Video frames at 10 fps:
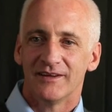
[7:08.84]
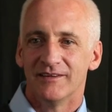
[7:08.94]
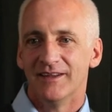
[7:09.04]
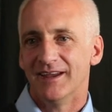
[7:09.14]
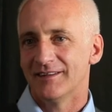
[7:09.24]

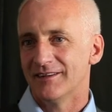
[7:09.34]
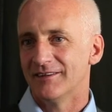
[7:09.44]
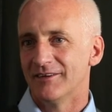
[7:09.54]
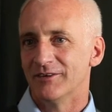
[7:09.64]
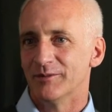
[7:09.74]
death
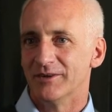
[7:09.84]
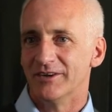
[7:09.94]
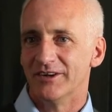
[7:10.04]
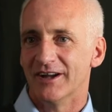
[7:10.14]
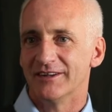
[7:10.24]
at round about the
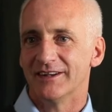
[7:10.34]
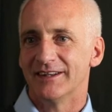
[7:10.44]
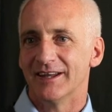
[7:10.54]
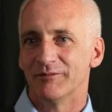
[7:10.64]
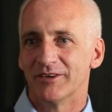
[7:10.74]
January
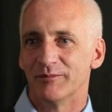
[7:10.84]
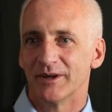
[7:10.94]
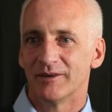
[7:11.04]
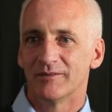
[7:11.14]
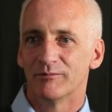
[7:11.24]
time was a
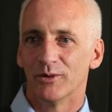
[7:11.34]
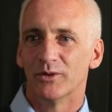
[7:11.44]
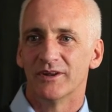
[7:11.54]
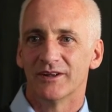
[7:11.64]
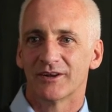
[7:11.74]
big blow
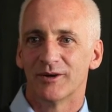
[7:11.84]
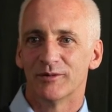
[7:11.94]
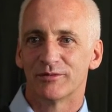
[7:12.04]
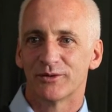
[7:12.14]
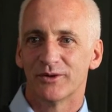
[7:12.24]
to the club,
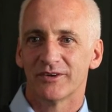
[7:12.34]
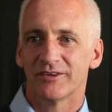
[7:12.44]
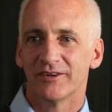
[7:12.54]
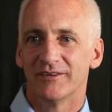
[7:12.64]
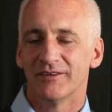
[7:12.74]
of
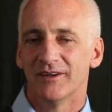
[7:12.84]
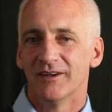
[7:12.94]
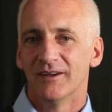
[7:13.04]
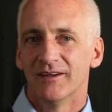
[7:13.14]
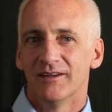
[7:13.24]
course,
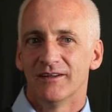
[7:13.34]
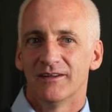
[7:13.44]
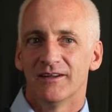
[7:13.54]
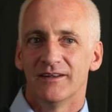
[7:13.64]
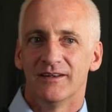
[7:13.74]

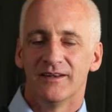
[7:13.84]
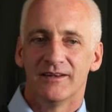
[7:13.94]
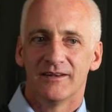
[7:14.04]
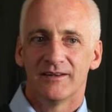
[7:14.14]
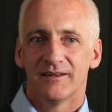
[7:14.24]
and
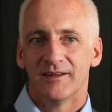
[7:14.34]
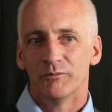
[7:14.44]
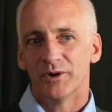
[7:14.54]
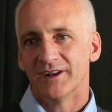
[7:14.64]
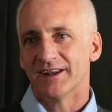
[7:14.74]

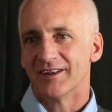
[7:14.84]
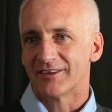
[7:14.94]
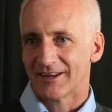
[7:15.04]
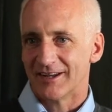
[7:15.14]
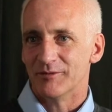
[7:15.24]
winning against
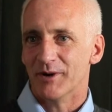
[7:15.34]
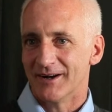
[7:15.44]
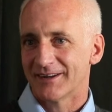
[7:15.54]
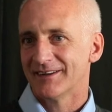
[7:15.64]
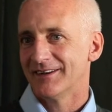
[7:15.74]

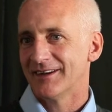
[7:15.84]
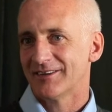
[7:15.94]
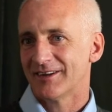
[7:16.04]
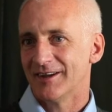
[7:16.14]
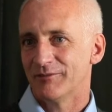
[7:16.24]
Clydebank in the
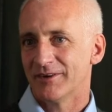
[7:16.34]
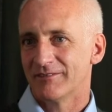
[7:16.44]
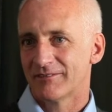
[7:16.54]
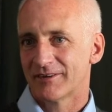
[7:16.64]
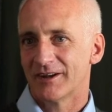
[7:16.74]
next game when
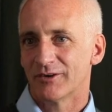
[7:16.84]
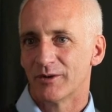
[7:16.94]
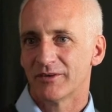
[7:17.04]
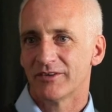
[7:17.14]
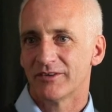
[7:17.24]
Craig
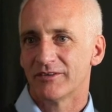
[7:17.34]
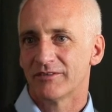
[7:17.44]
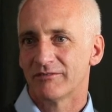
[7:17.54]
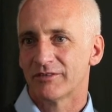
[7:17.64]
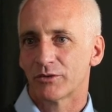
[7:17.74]
Robson
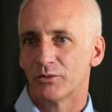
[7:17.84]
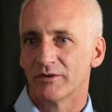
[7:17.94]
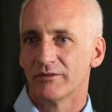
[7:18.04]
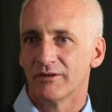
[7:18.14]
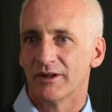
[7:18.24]
scored
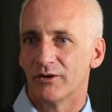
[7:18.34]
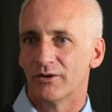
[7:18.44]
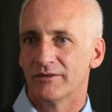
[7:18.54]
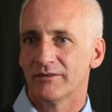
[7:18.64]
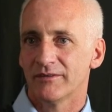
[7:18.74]
late
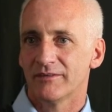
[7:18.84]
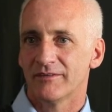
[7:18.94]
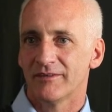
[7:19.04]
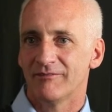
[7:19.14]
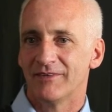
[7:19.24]
on.
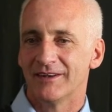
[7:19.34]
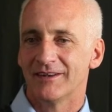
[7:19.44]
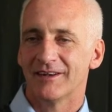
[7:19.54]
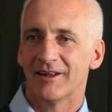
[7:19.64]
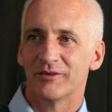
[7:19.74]
I
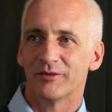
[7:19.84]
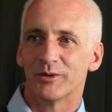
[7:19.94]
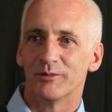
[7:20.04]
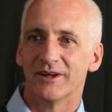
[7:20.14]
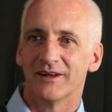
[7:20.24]
mean, that was
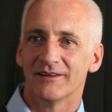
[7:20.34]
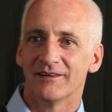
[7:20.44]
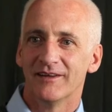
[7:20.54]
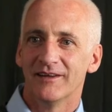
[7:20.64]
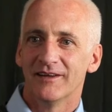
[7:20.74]
probably
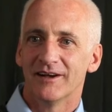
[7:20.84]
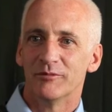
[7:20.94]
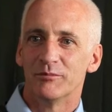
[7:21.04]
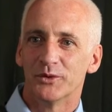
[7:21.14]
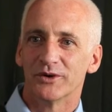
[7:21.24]
an
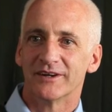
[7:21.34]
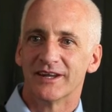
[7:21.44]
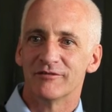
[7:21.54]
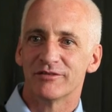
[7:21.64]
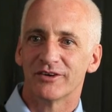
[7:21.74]
important
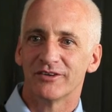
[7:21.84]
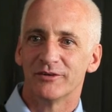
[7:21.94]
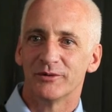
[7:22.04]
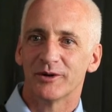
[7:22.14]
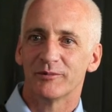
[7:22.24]
game for us as
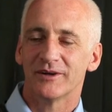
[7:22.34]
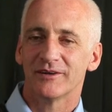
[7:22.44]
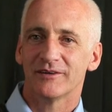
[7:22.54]
well. But